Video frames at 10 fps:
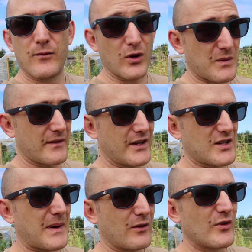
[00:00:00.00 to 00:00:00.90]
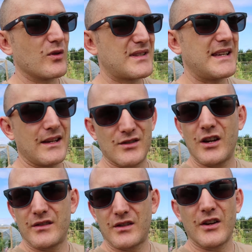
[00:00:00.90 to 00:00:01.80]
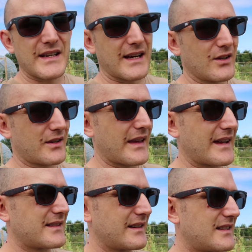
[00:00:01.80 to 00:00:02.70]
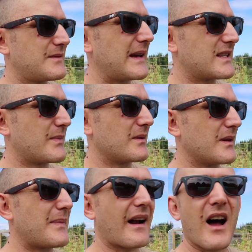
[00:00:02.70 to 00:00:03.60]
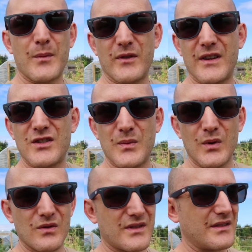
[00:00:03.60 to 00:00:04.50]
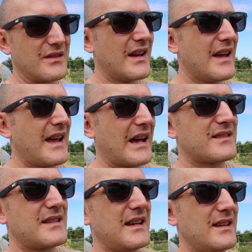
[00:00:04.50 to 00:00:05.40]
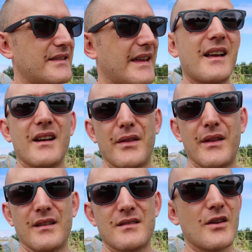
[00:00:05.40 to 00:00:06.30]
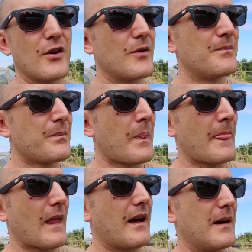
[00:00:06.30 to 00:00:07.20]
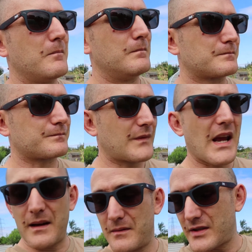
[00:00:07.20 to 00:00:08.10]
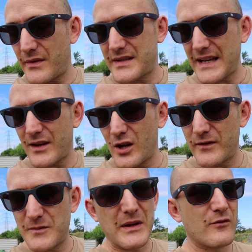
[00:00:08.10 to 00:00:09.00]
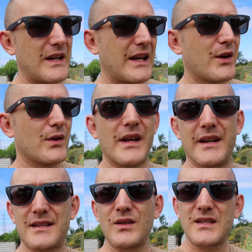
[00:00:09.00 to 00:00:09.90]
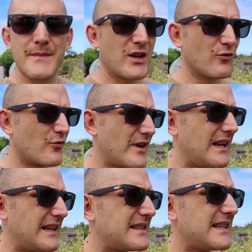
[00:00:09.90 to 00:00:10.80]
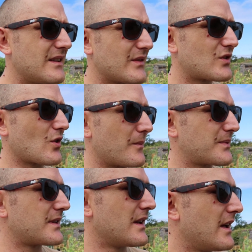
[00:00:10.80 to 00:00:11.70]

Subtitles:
watched my videos about real seeds, go take a look at that, and it speaks a bit about hybrid vegetables and seeds and that kind of thing. So yeah, so the Salanova has been really good, and it's not something you really see in the shops.